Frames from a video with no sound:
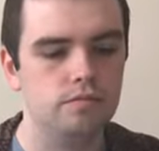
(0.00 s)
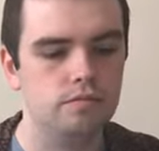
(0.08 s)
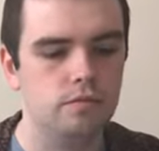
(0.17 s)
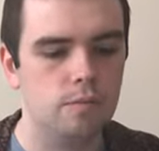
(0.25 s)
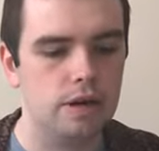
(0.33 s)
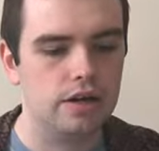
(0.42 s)

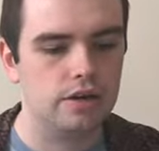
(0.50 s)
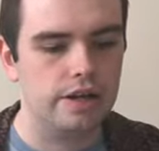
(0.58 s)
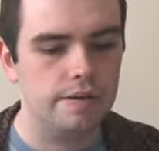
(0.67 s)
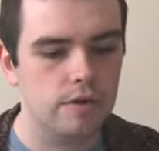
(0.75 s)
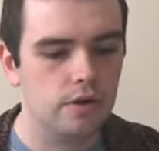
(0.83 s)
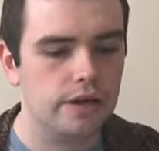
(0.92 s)
We're back on it.
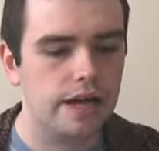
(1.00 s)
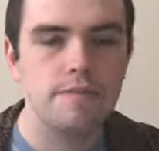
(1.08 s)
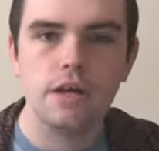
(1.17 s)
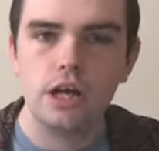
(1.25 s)
Okay.